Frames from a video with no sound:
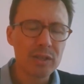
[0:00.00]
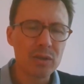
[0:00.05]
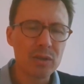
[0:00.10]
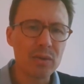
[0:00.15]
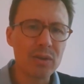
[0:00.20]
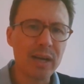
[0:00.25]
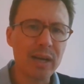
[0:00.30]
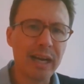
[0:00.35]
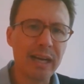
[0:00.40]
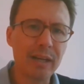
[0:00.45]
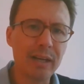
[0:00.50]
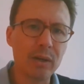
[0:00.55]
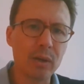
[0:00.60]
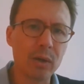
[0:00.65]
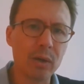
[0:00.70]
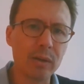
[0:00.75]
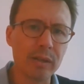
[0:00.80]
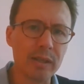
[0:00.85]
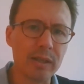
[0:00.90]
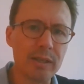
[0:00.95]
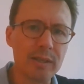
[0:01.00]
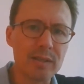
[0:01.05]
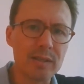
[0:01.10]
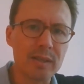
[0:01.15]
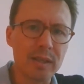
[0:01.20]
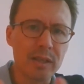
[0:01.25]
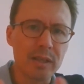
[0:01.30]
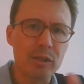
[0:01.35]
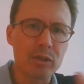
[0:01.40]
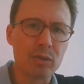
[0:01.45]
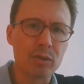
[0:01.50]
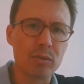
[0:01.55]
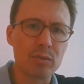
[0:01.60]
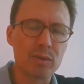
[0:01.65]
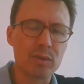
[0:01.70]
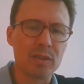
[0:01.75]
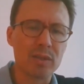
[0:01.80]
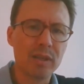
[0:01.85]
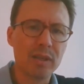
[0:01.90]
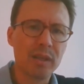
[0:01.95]
So you had all these
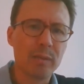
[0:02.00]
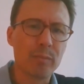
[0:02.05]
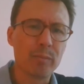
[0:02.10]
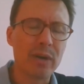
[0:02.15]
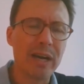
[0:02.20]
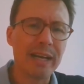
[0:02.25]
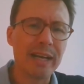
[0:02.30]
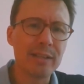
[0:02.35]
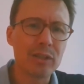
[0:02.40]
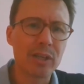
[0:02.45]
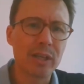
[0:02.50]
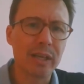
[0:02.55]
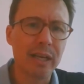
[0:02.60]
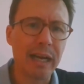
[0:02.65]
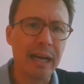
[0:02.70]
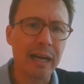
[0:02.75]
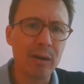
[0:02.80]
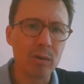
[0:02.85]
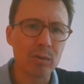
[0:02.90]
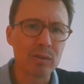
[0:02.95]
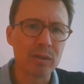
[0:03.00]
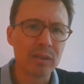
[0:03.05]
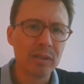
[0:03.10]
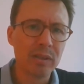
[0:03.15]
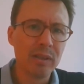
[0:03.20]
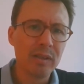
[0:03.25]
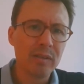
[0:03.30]
issues branching out